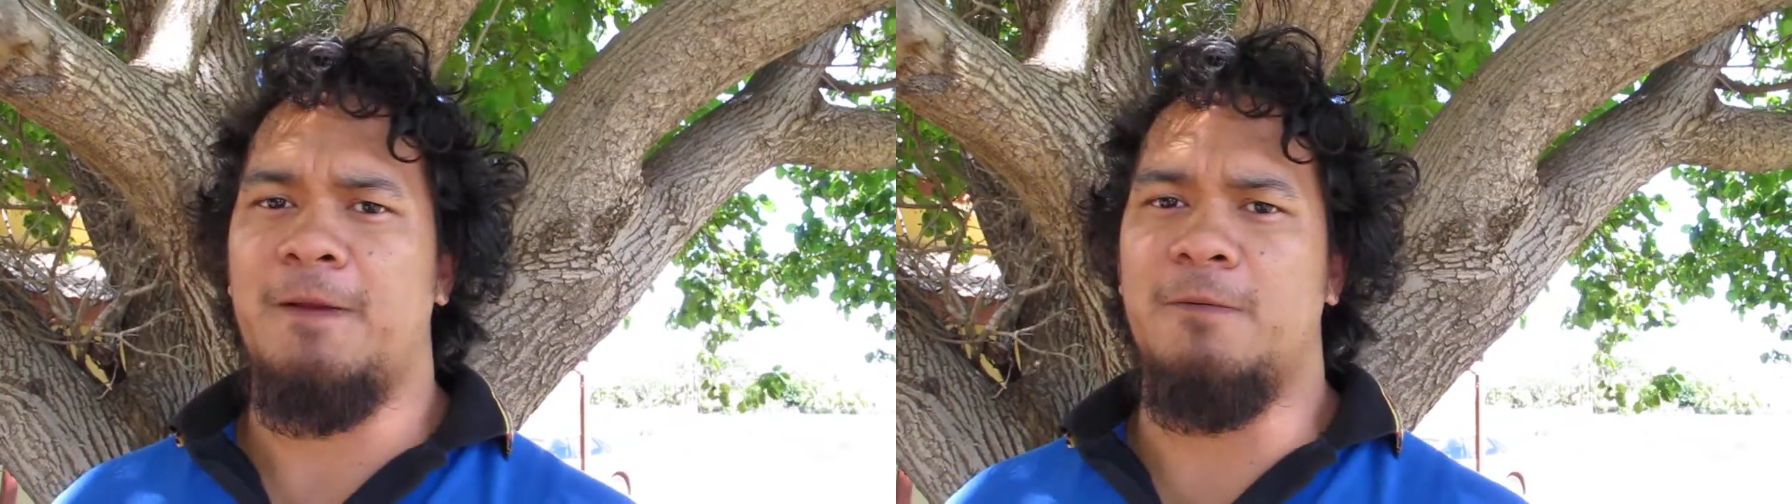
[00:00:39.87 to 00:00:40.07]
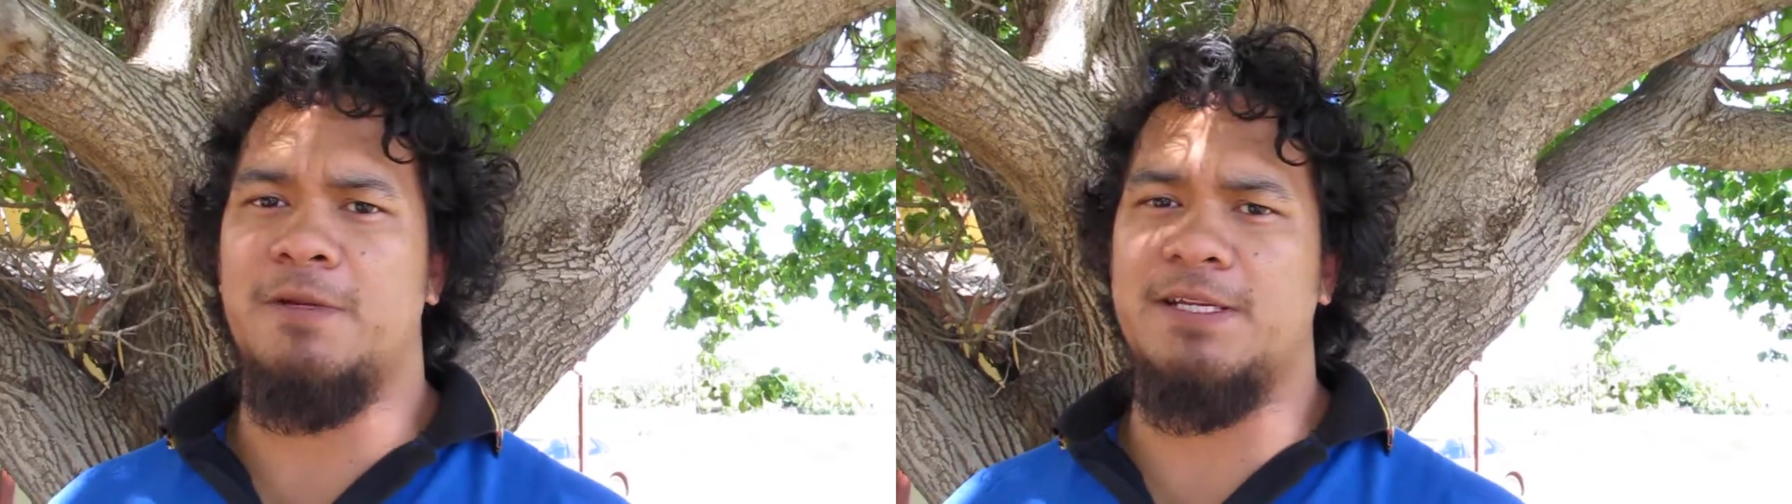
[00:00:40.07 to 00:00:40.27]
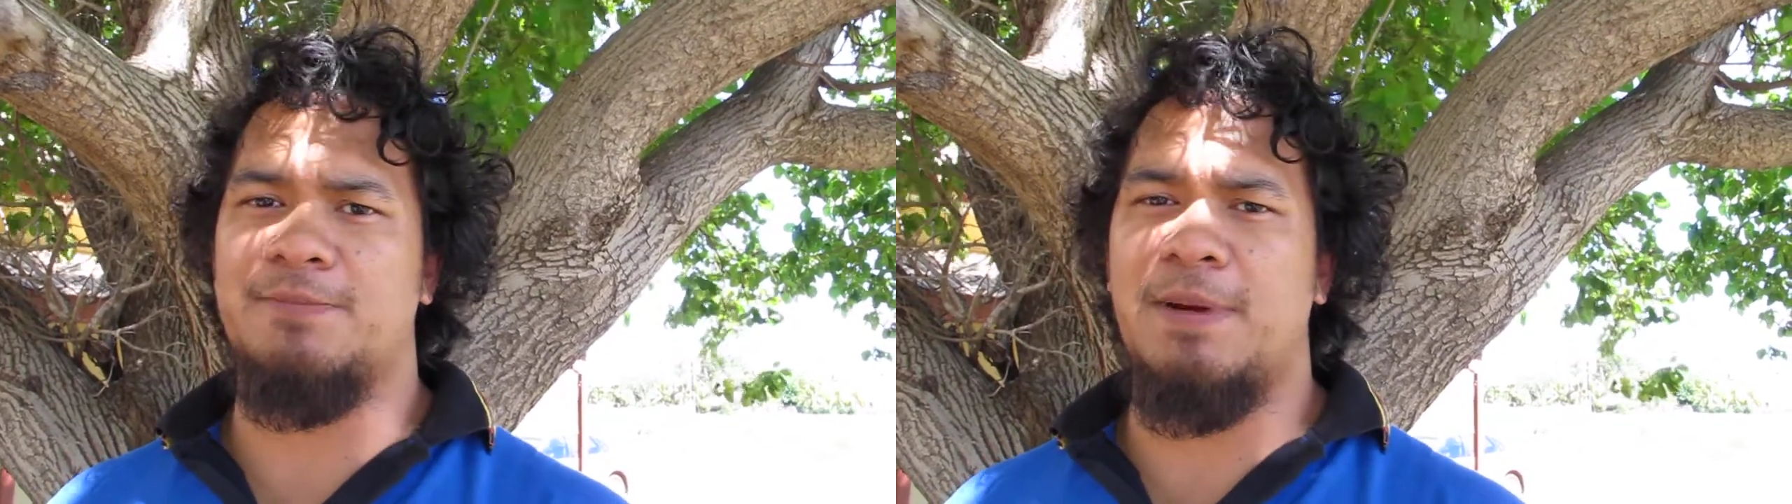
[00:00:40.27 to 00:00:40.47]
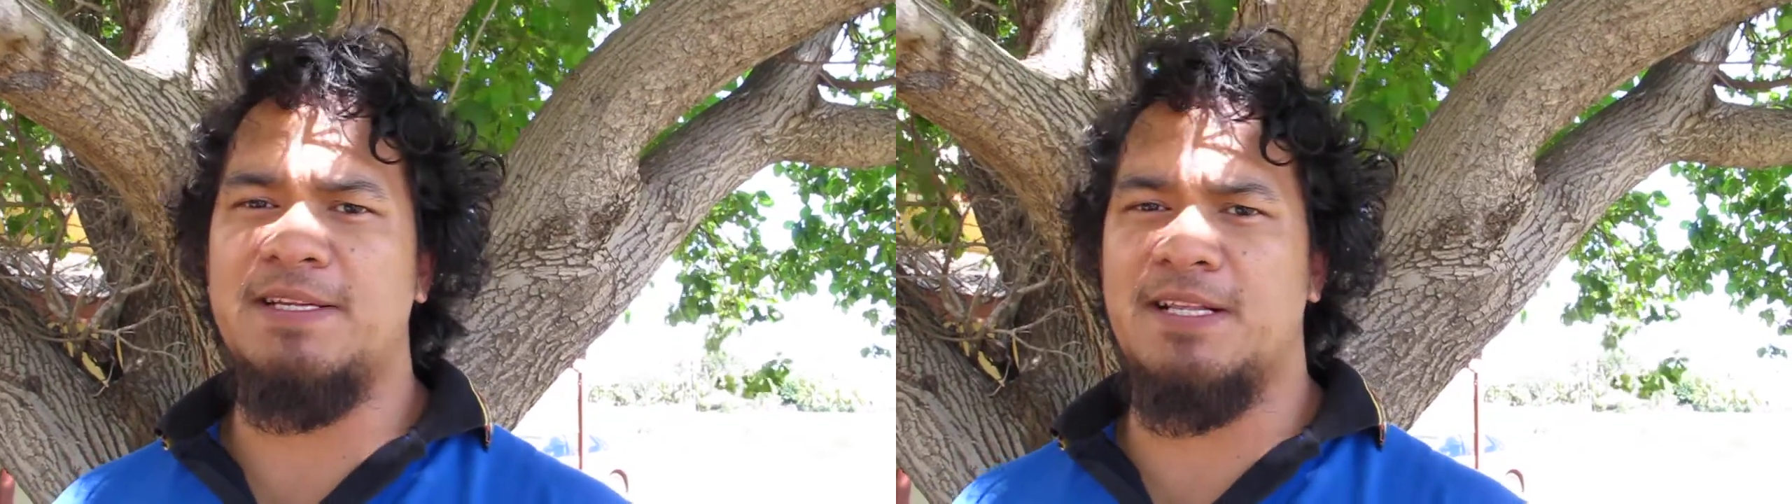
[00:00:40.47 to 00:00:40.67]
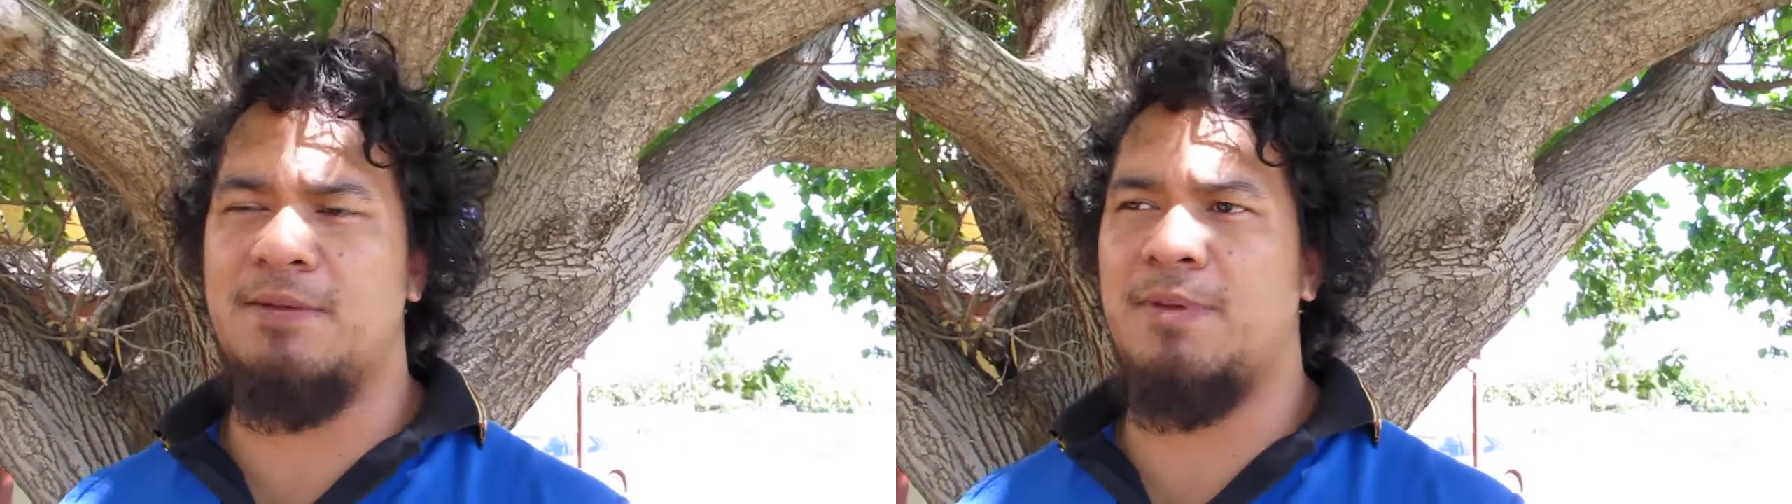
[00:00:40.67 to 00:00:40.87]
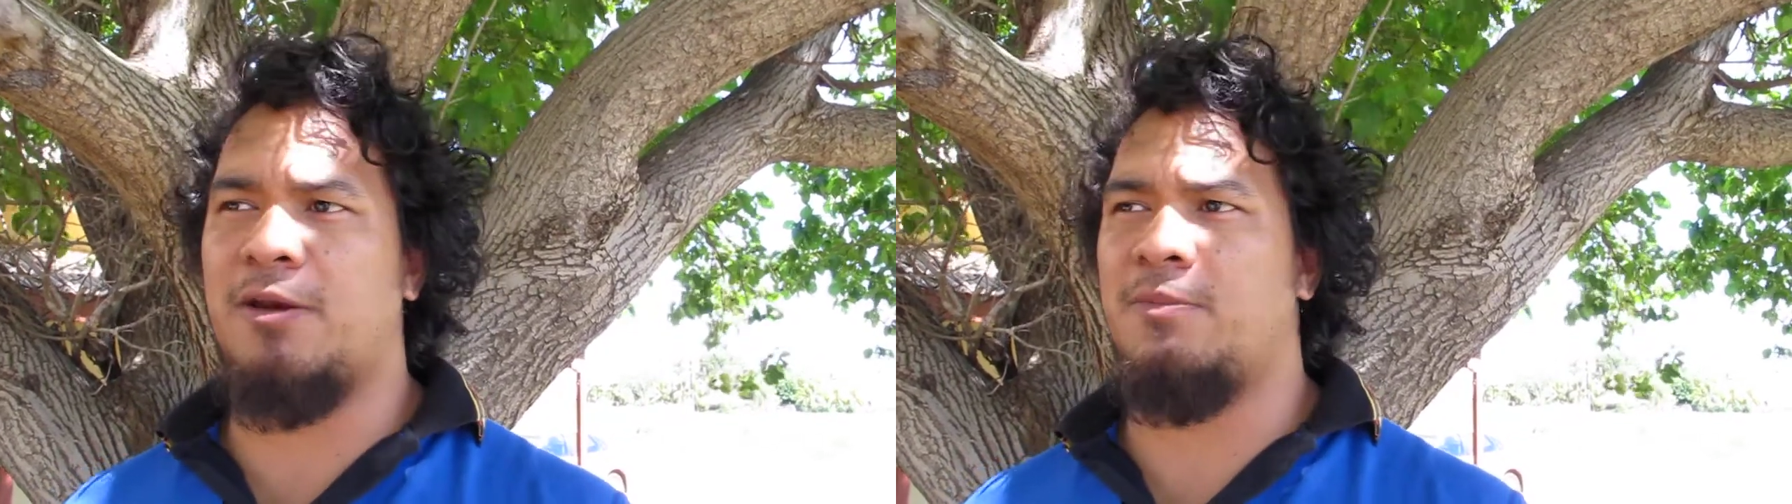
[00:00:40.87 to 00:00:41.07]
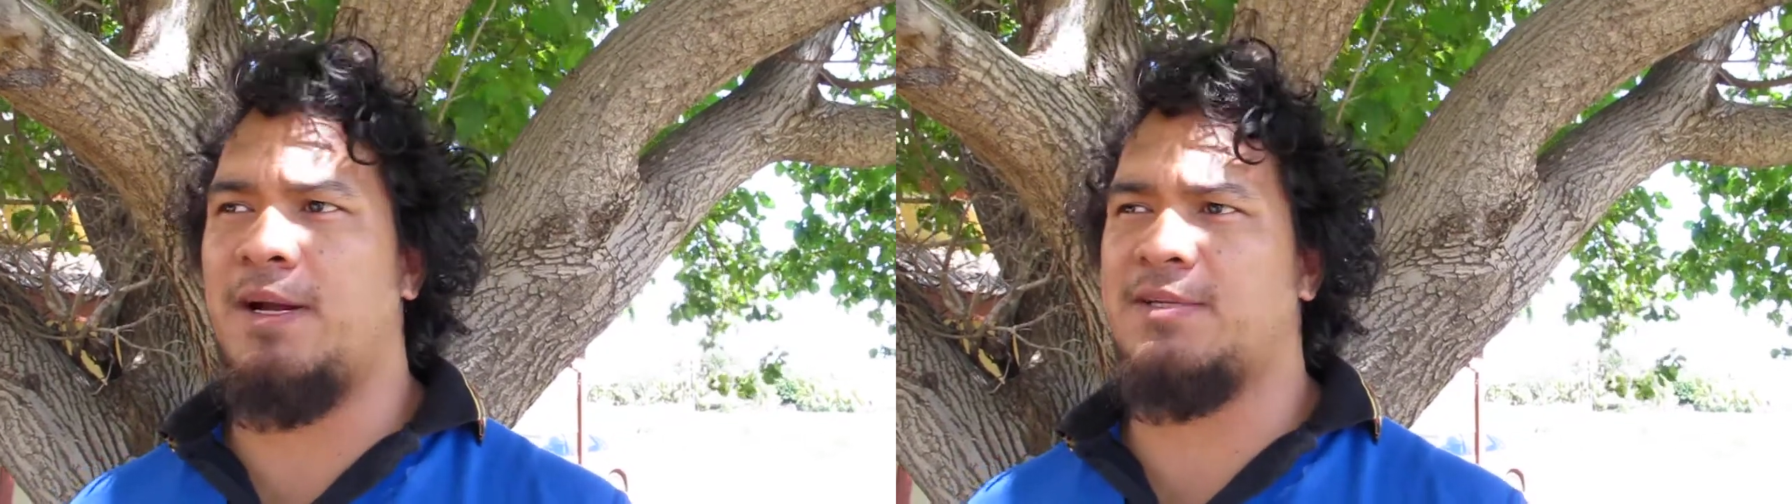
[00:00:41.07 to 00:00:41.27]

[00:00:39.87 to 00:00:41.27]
which is basically about all my